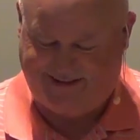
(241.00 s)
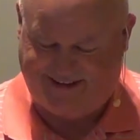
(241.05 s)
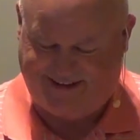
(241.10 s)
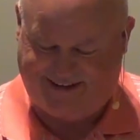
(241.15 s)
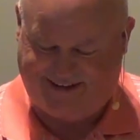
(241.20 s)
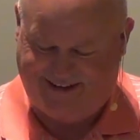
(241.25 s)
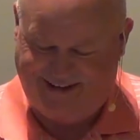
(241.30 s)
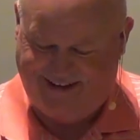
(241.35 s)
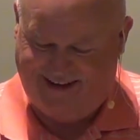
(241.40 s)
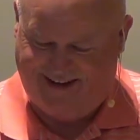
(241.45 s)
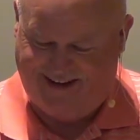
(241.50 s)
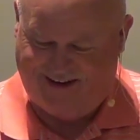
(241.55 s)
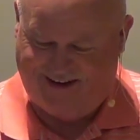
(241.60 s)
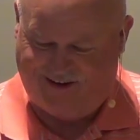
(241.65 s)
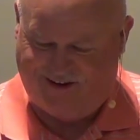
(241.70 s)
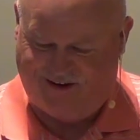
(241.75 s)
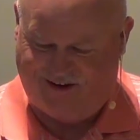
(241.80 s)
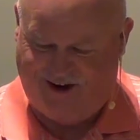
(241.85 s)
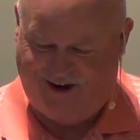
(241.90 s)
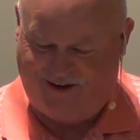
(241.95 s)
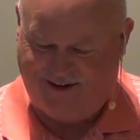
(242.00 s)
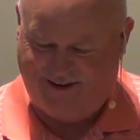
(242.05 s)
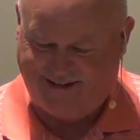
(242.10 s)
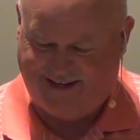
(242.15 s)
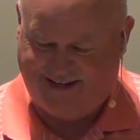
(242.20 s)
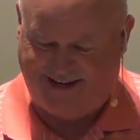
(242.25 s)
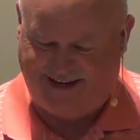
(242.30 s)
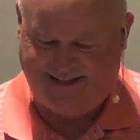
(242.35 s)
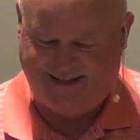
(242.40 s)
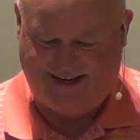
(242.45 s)
but learn all
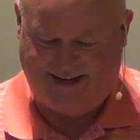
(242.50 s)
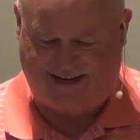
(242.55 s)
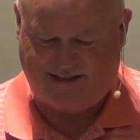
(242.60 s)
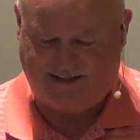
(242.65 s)
these things.